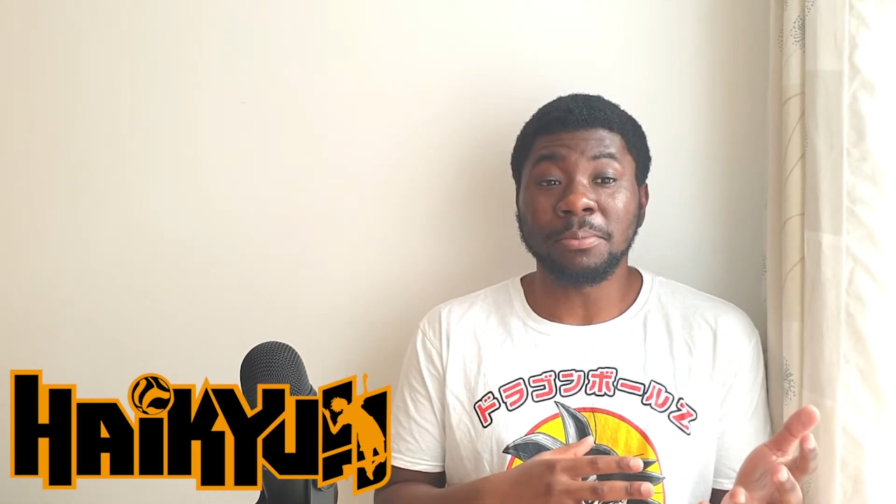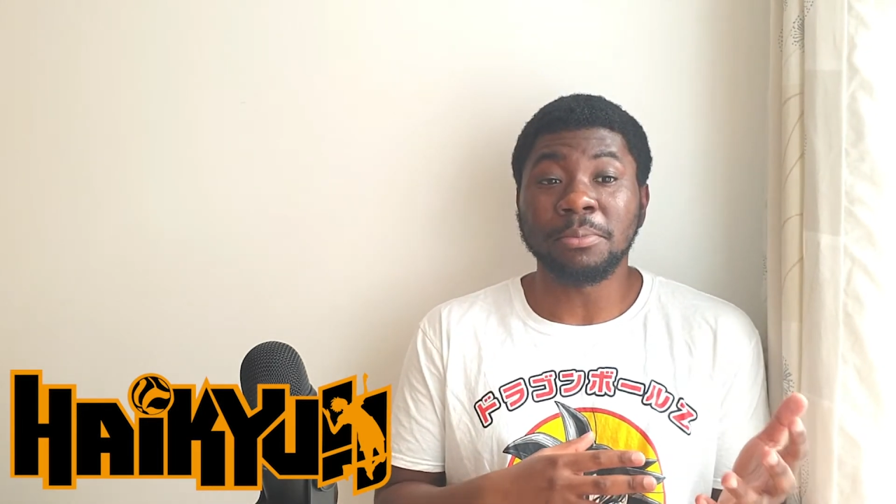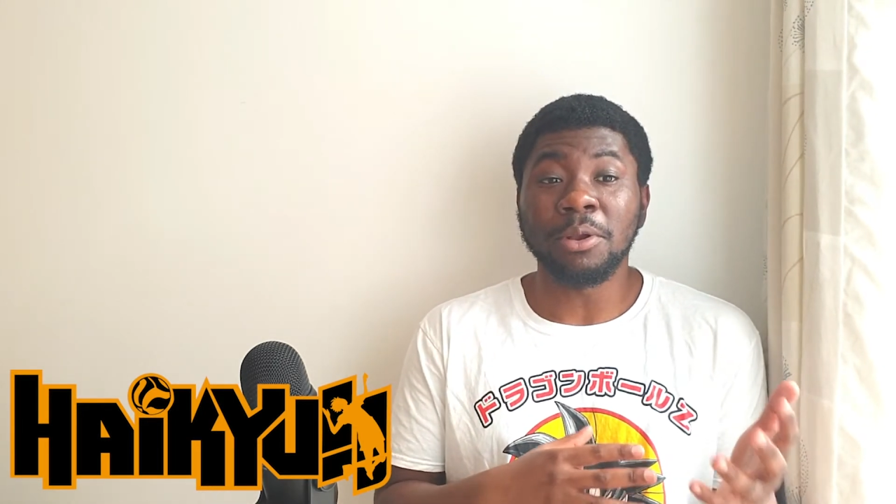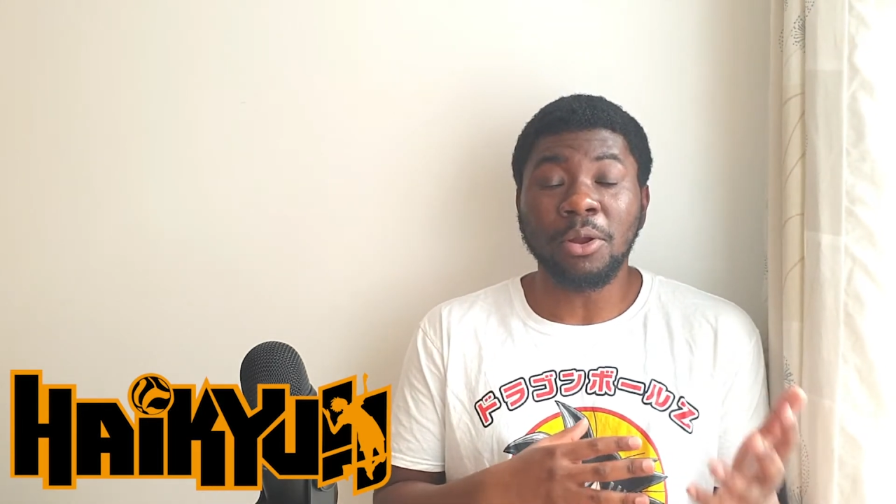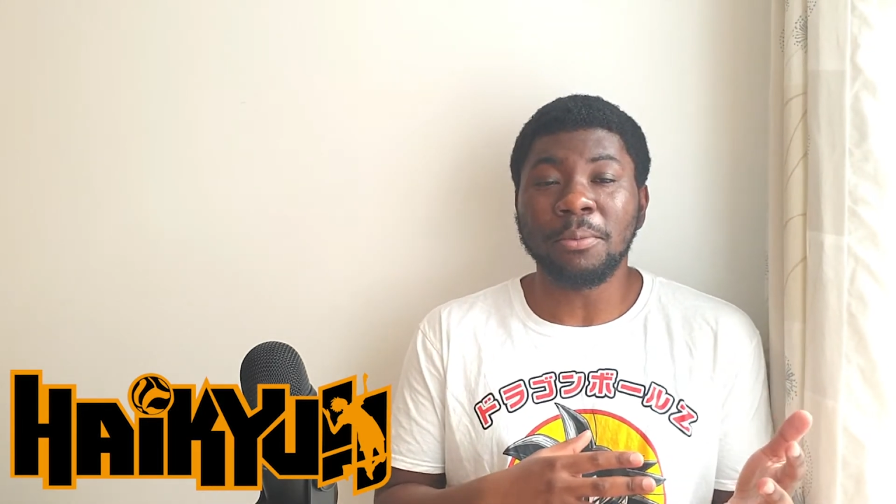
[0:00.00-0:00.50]

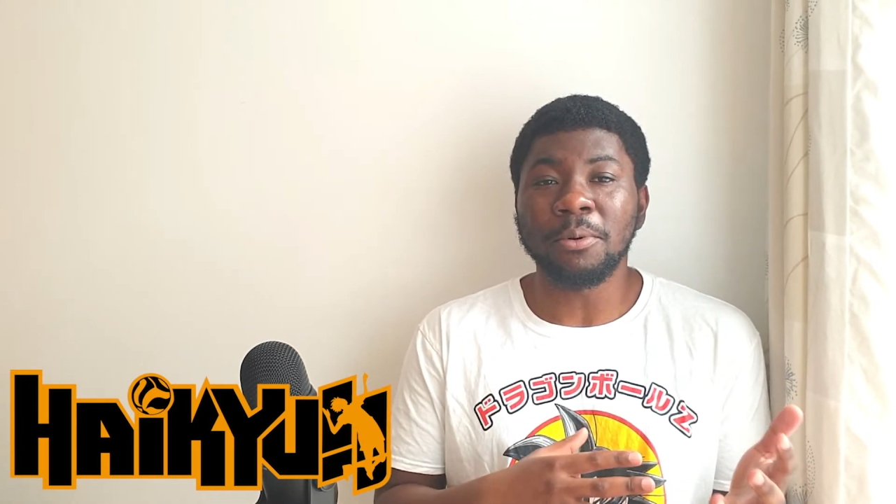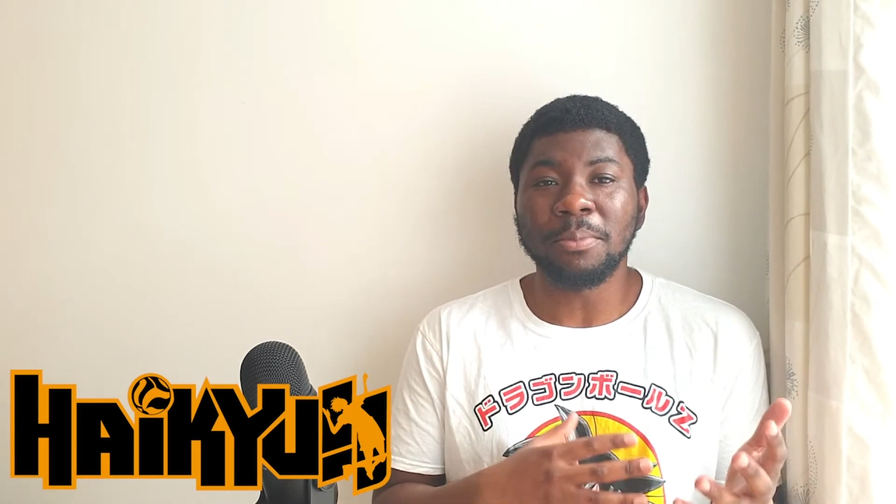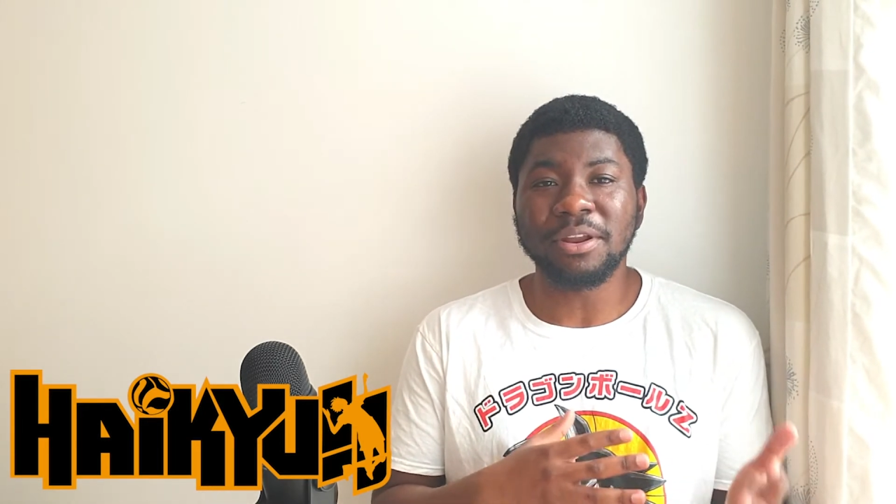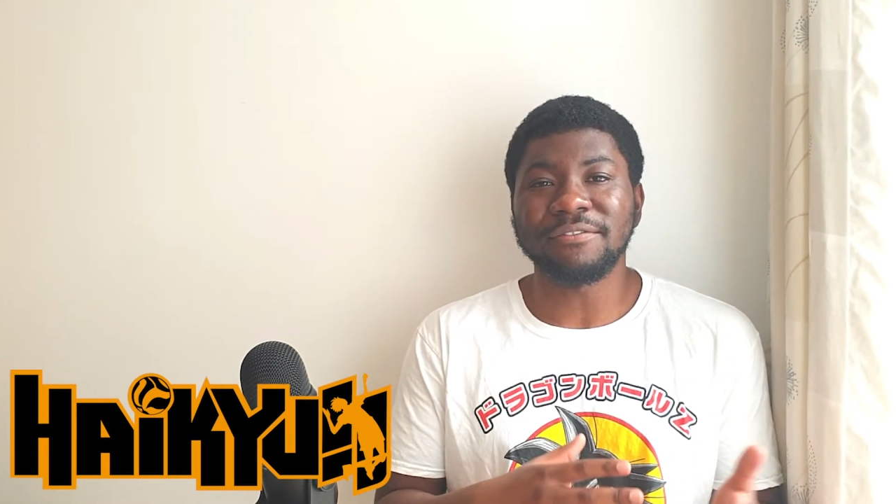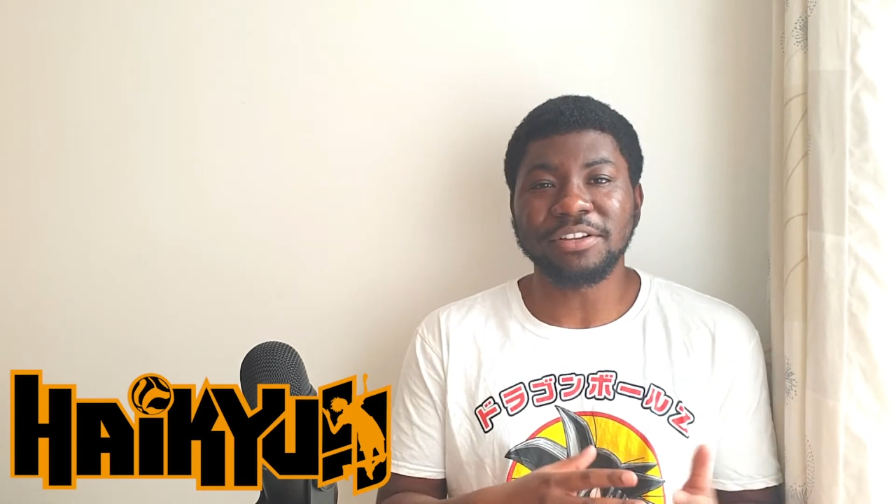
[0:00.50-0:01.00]
lot more
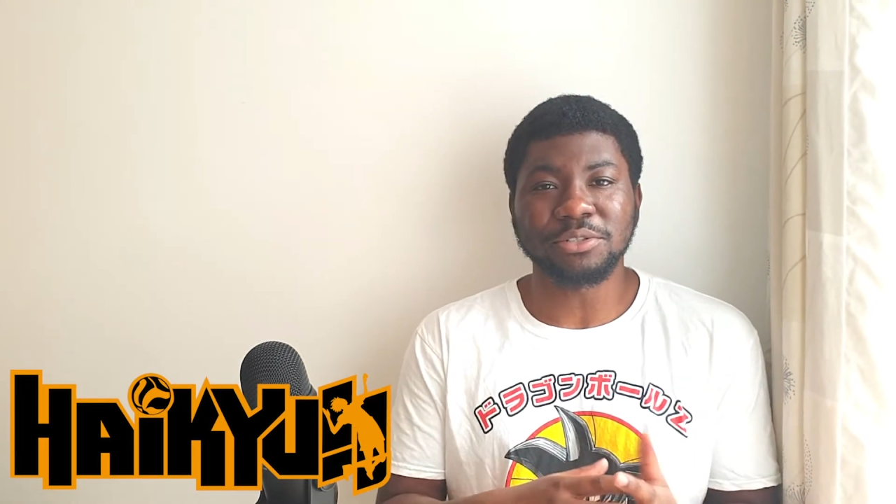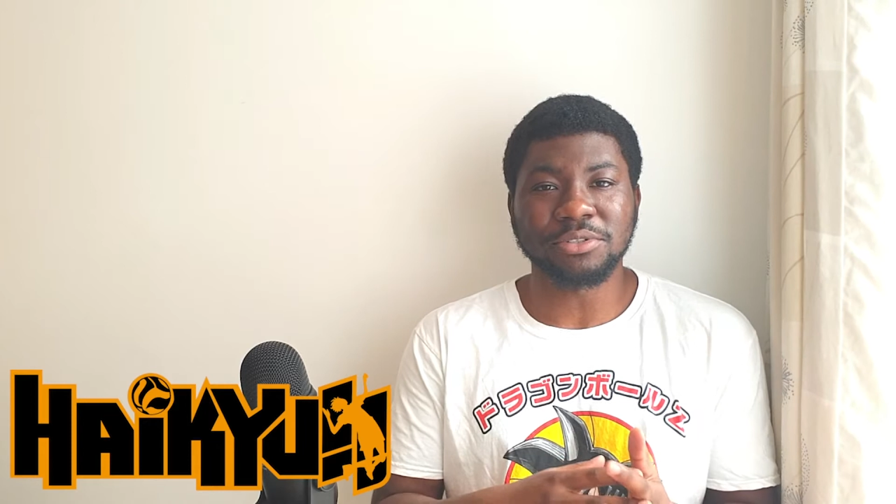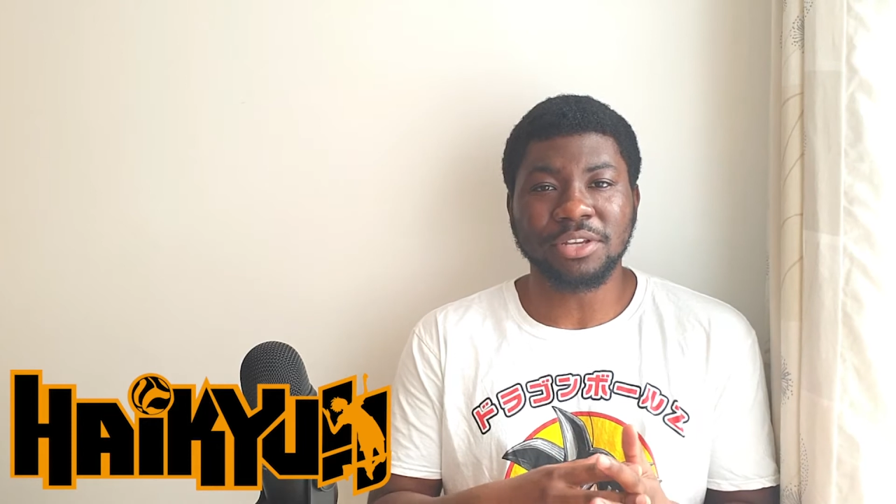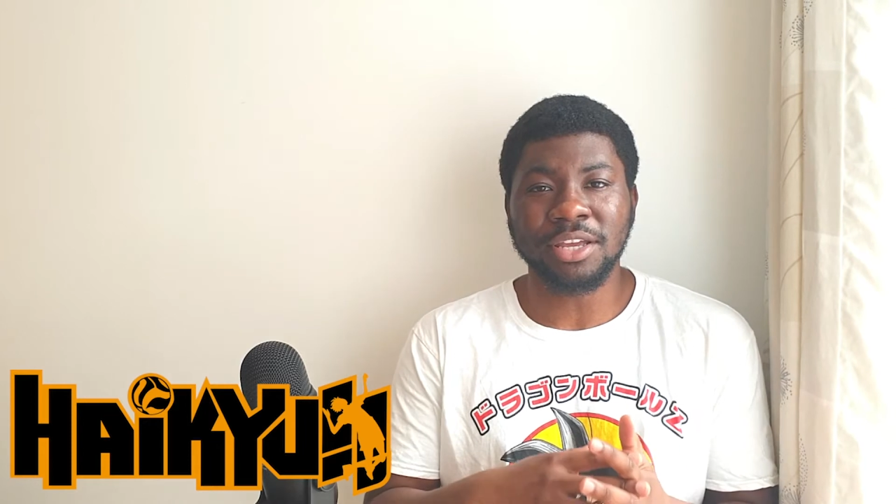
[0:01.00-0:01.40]
beneficial to